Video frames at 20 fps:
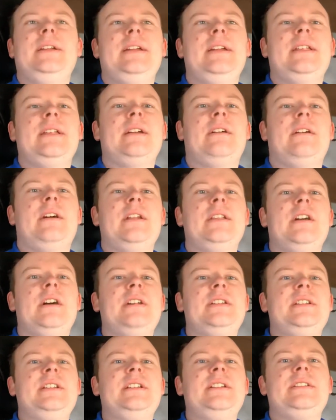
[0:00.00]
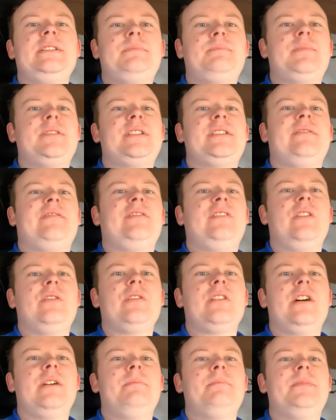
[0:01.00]
You know, I know I didn't put a
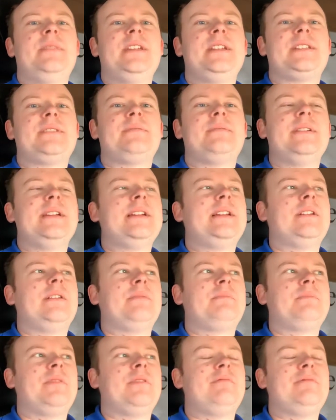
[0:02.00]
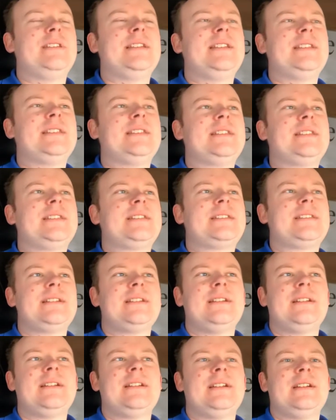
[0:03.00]
vlog up this week on my releases,
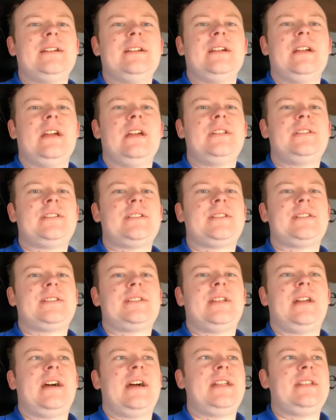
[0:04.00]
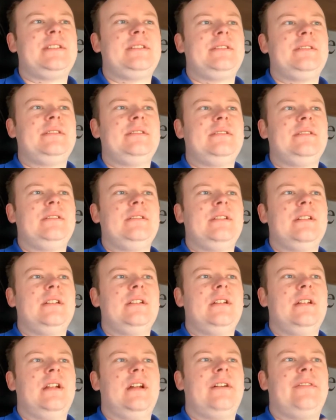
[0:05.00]
it's just I had
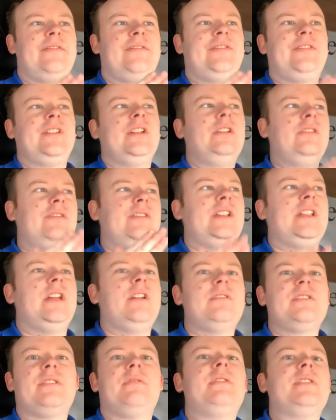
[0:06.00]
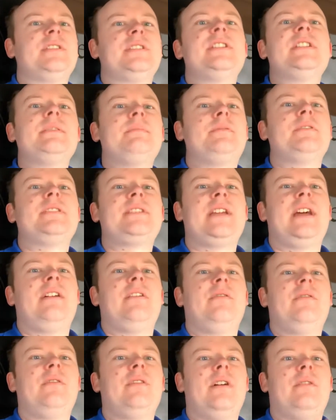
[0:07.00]
a few videos I wanted to put out.